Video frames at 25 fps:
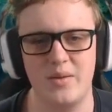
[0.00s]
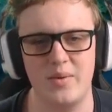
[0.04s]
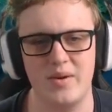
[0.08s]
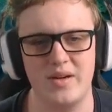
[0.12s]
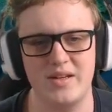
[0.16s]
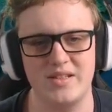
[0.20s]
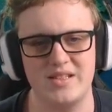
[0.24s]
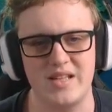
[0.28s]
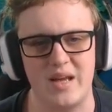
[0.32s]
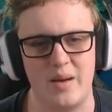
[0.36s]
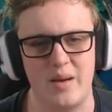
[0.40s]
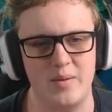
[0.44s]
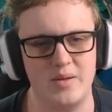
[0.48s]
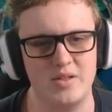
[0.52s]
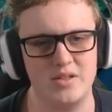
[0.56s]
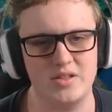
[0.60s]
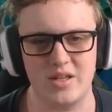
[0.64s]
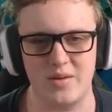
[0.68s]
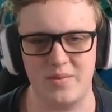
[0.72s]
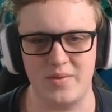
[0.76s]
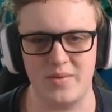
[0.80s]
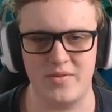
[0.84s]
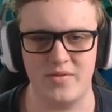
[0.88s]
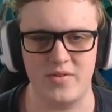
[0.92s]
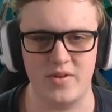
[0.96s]
his damage is
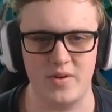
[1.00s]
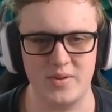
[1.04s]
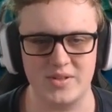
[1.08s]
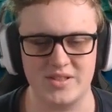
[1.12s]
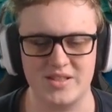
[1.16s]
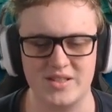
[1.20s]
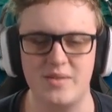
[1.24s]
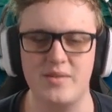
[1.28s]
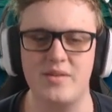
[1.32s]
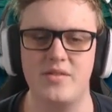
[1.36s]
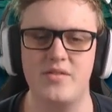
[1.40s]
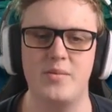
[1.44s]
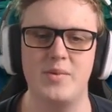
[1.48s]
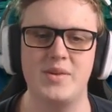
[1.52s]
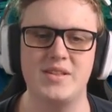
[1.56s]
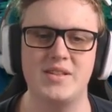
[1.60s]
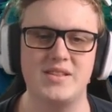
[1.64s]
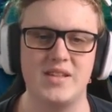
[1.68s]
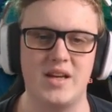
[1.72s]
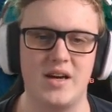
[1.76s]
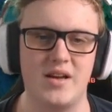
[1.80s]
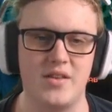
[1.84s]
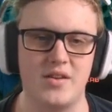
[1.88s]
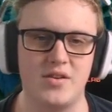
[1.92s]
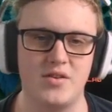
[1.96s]
coming from. It's coming from his
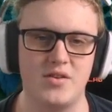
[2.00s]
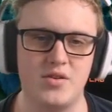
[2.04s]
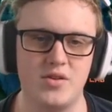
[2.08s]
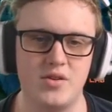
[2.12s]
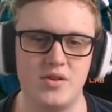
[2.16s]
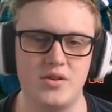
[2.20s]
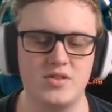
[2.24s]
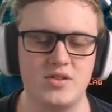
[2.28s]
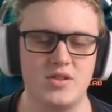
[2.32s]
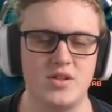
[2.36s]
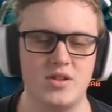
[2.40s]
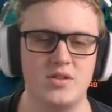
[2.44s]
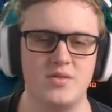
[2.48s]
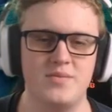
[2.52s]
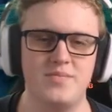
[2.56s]
other two. So,